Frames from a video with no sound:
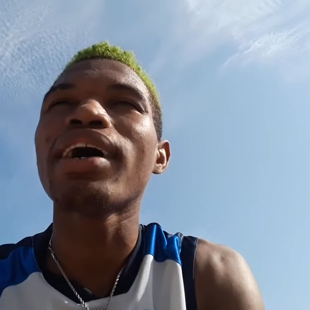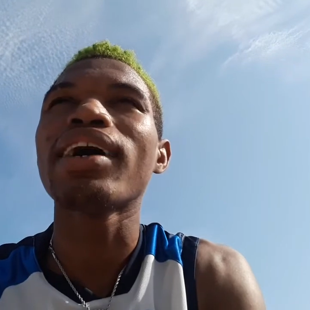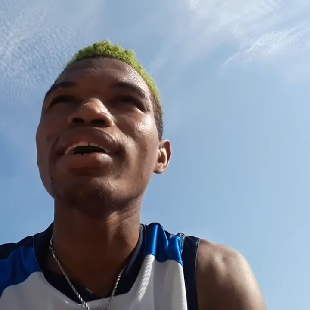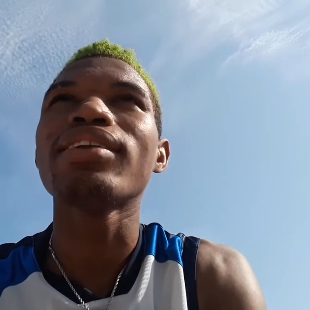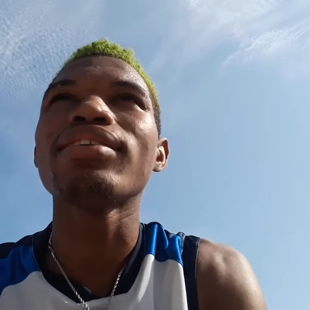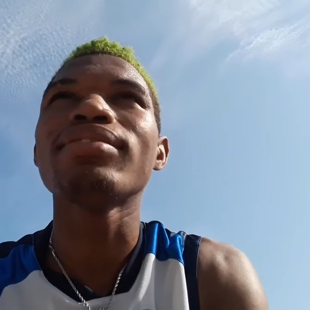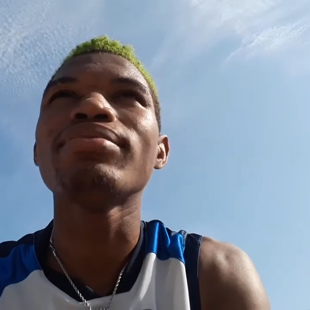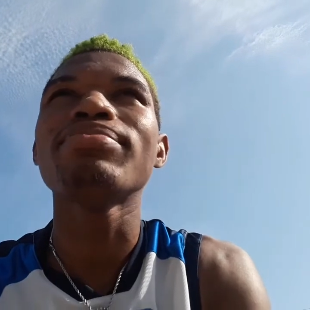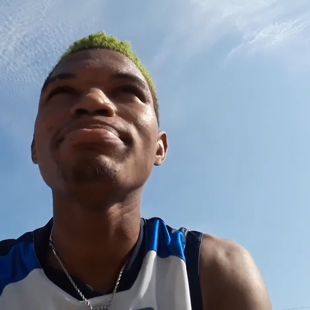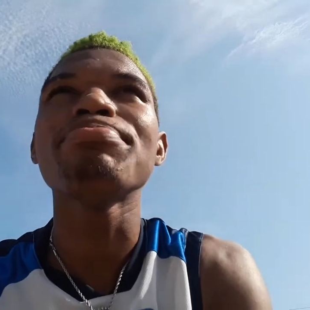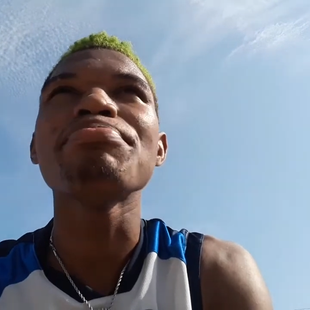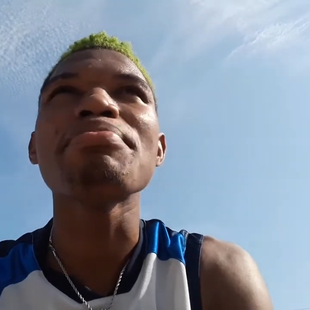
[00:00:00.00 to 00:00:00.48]

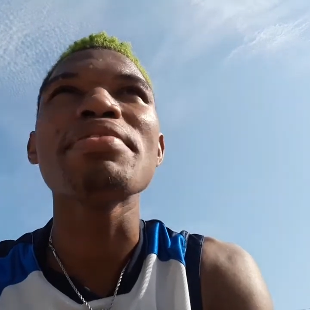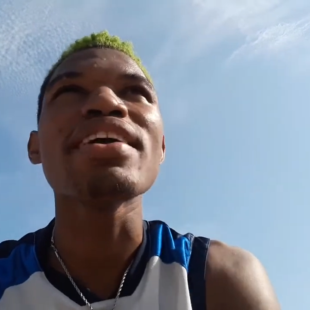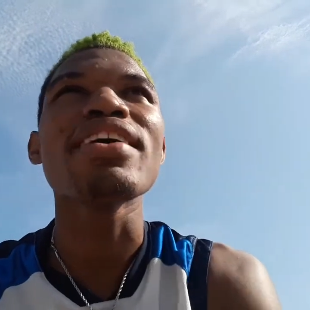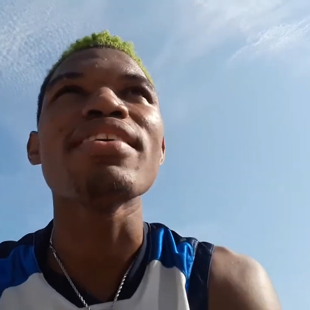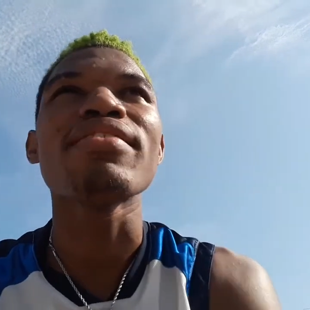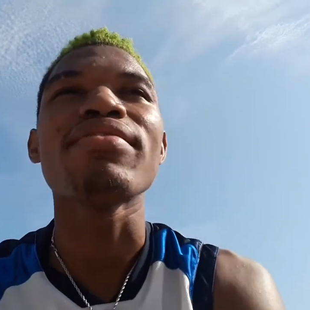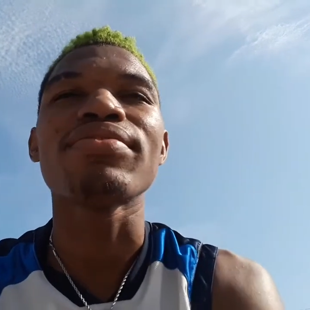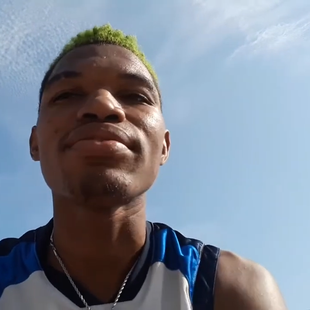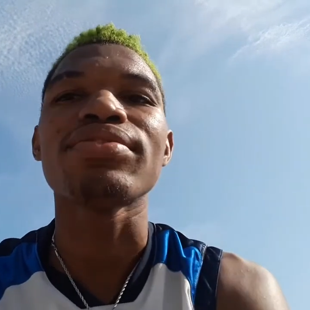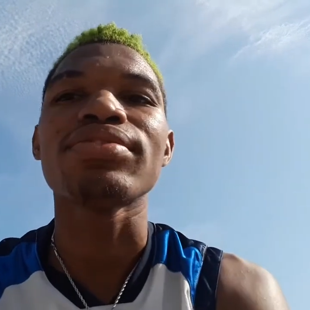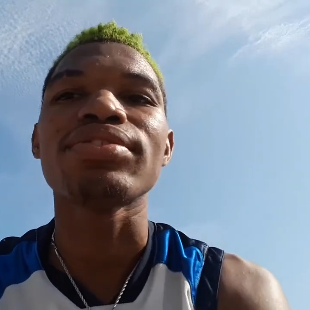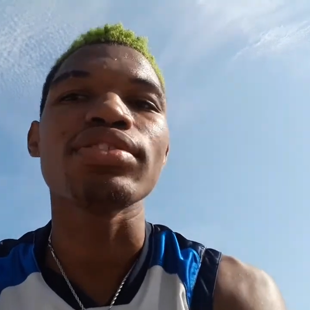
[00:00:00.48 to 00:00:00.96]
and
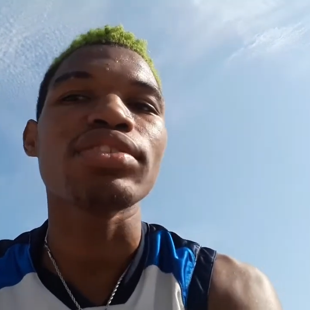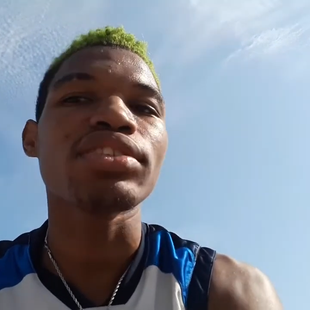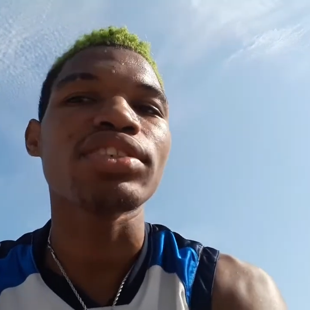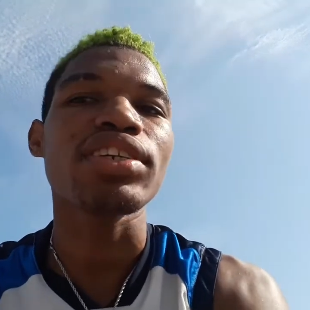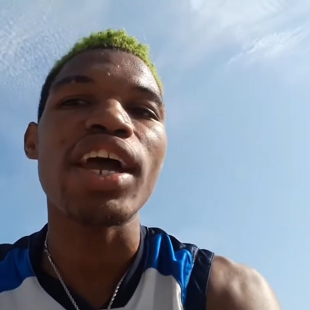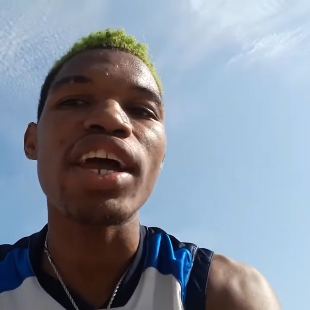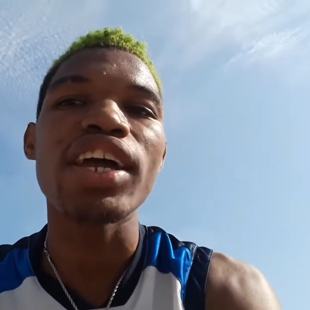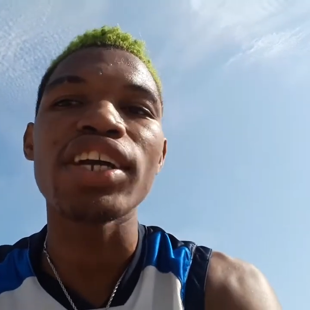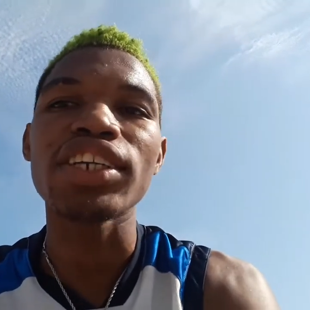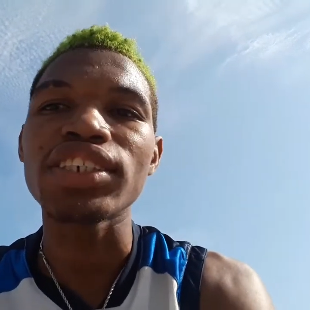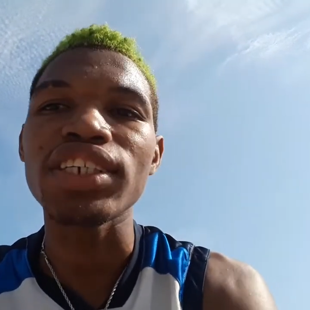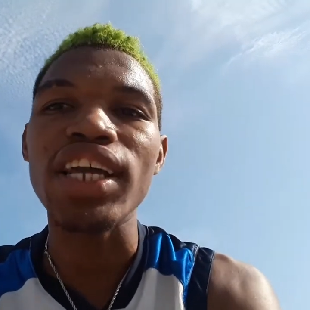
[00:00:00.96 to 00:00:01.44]
be
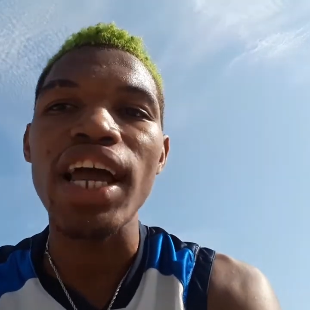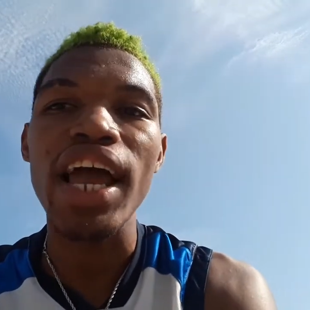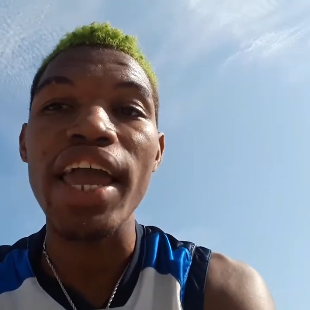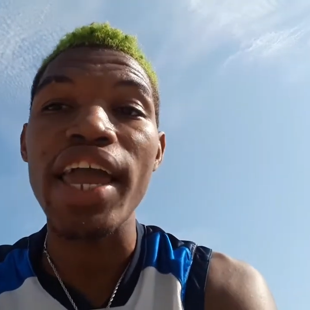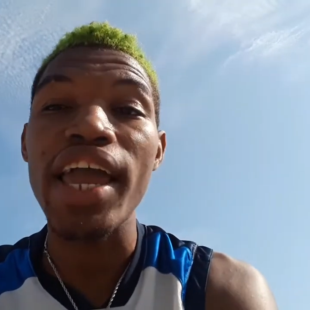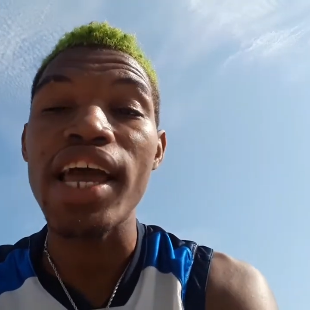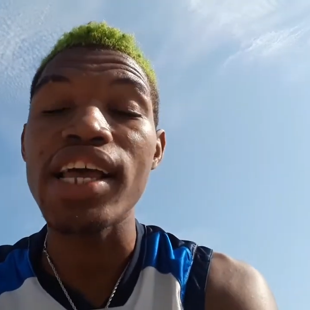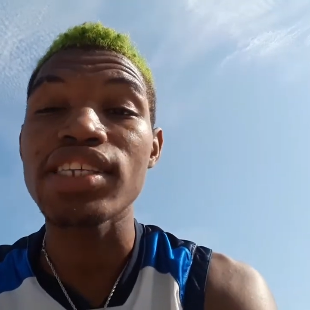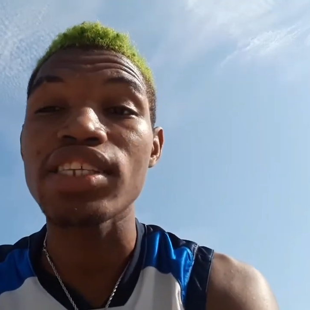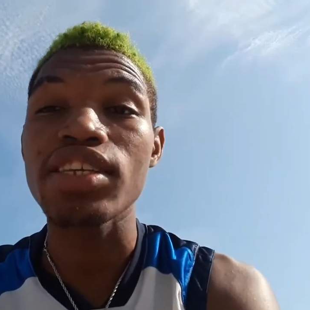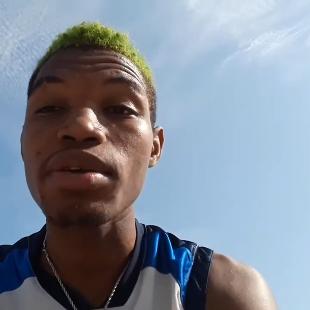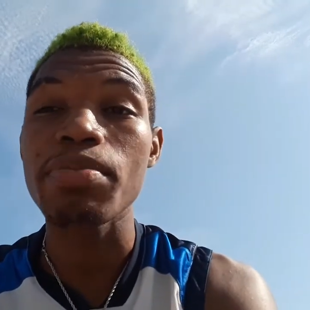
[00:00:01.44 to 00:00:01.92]
shy,
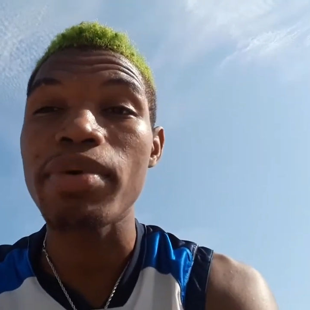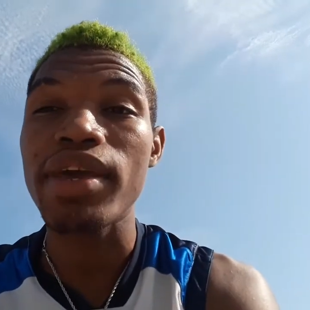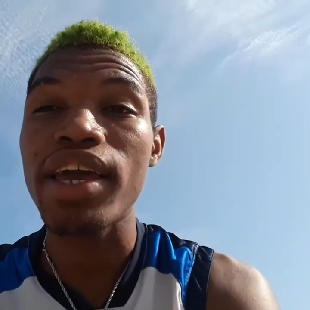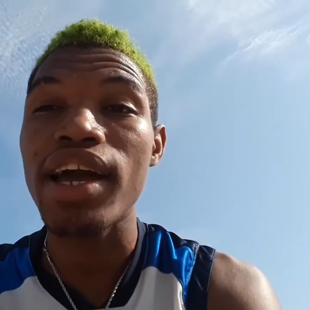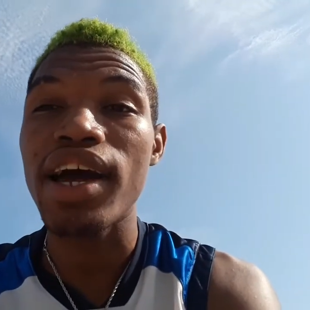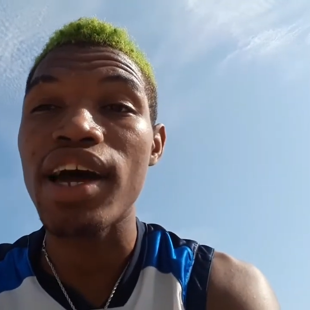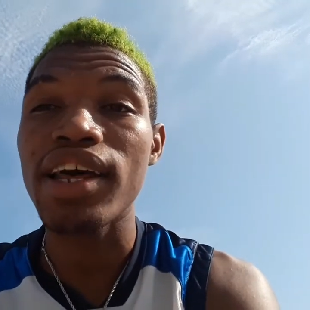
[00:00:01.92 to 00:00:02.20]
you see me?